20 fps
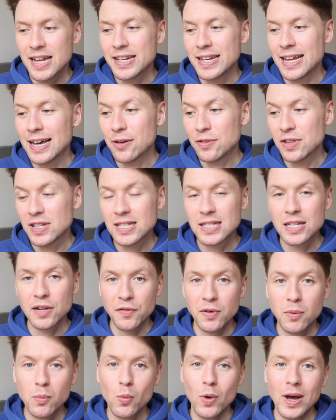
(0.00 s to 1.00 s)
Now there's
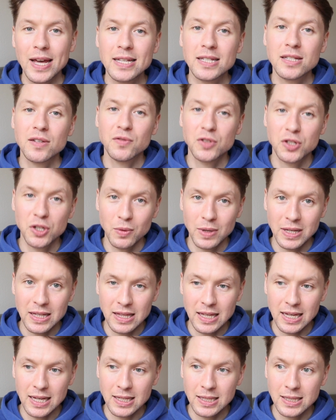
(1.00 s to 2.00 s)
different ways of
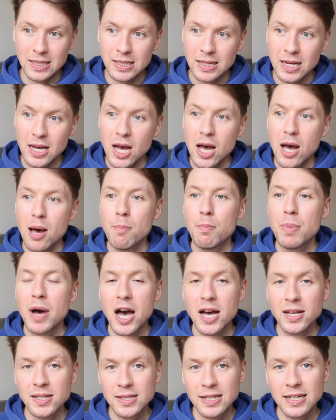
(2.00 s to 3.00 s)
doing this.
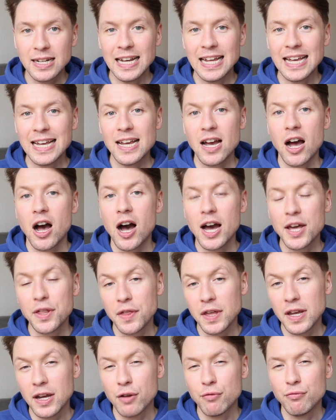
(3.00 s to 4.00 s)
Personally, I
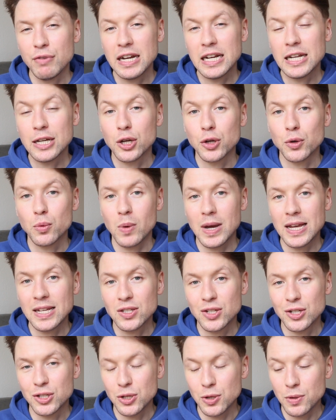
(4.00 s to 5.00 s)
think a really good way
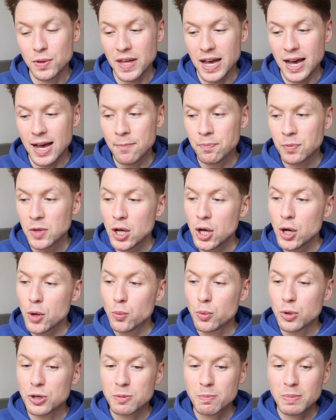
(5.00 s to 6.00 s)
to do that
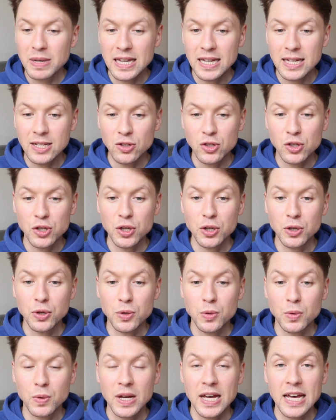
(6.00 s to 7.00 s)
would be
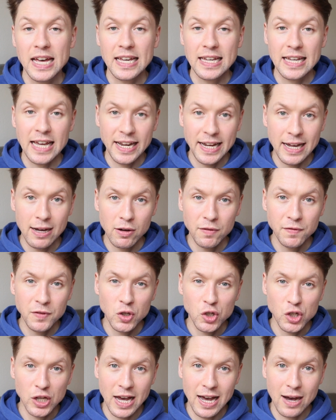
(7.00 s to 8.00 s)
to get out of the
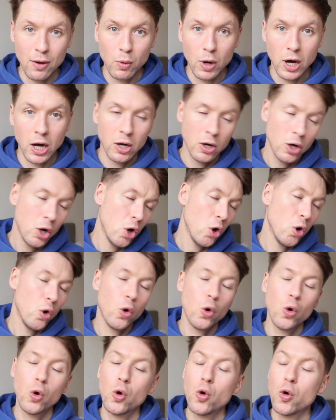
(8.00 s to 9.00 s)
shower
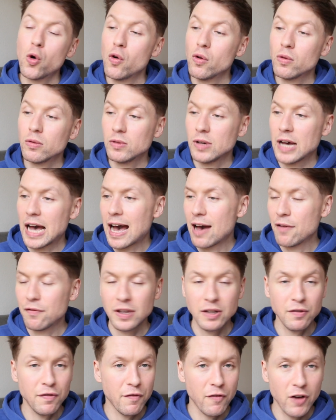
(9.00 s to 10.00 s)
or
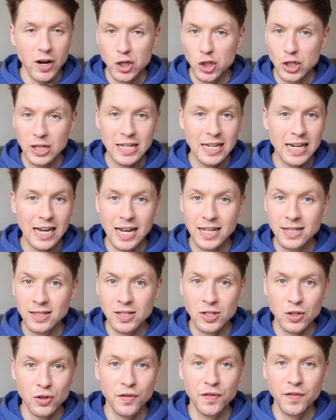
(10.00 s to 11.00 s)
having freshly
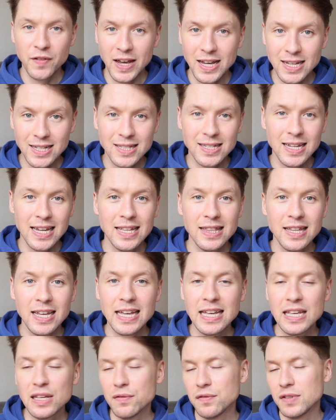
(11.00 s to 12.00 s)
cleansed your face in the
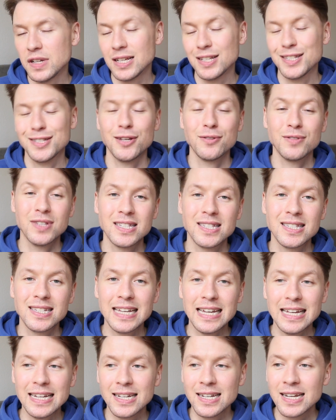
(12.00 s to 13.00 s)
evening so the
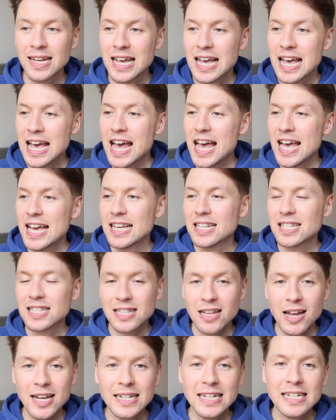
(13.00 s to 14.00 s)
skin is
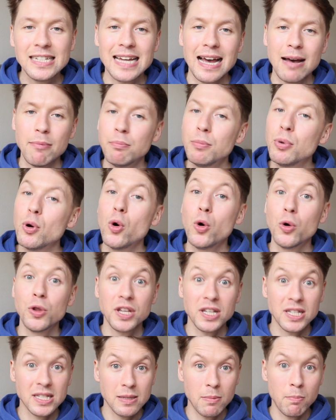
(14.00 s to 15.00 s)
slightly damp or
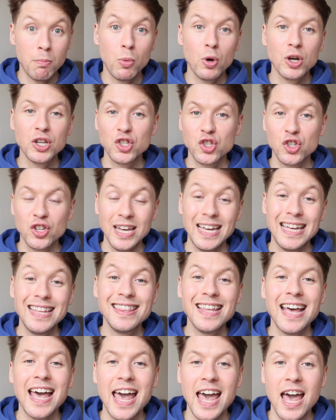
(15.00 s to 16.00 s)
there's some moisture
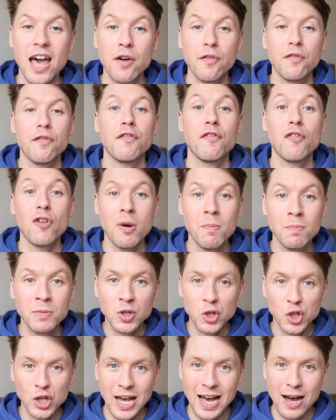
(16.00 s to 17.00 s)
in the air from
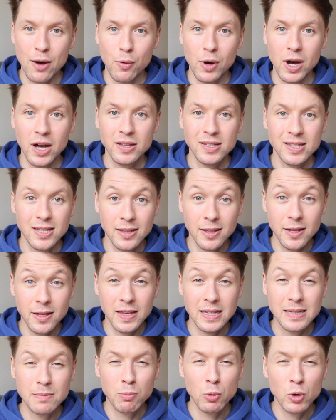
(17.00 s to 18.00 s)
the shower so
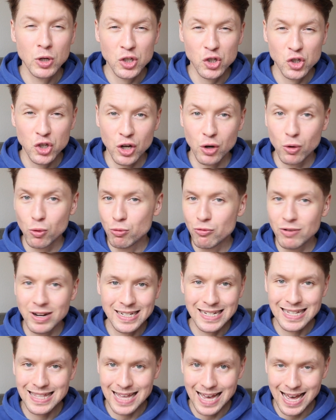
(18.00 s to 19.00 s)
there's moisture
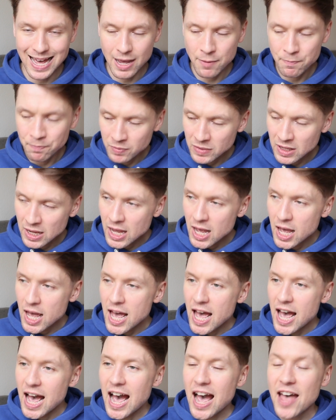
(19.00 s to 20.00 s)
already there,
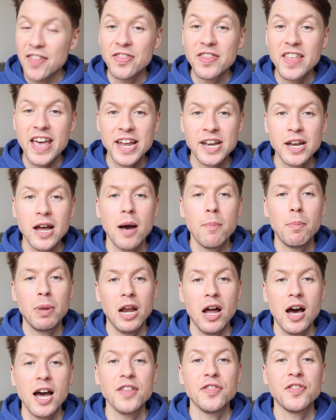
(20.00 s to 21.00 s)
and then
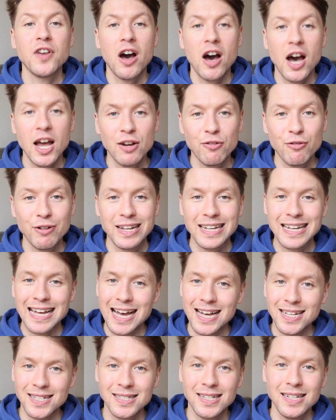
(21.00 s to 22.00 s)
apply the hyaluronic
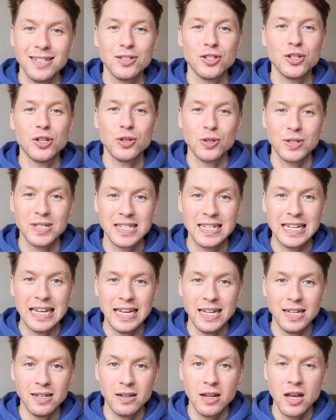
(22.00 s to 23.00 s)
acid to your
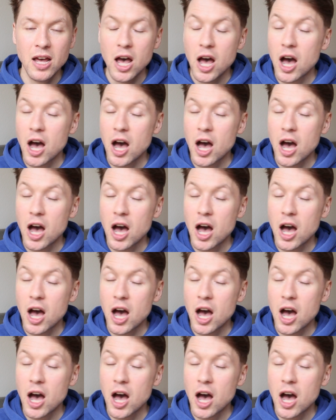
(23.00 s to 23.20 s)
skin.